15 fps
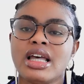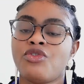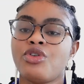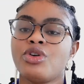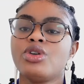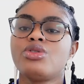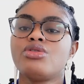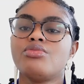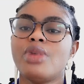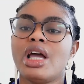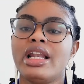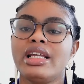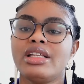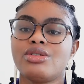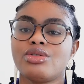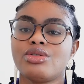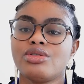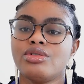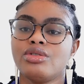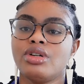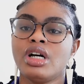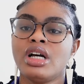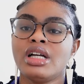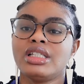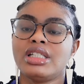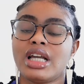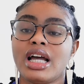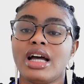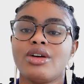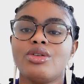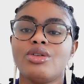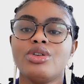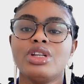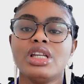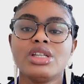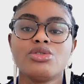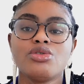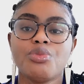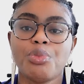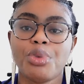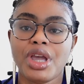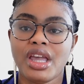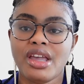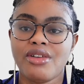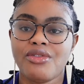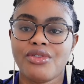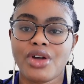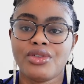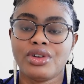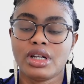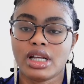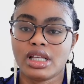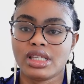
For you to mail it to Chicago, you need to pay $535.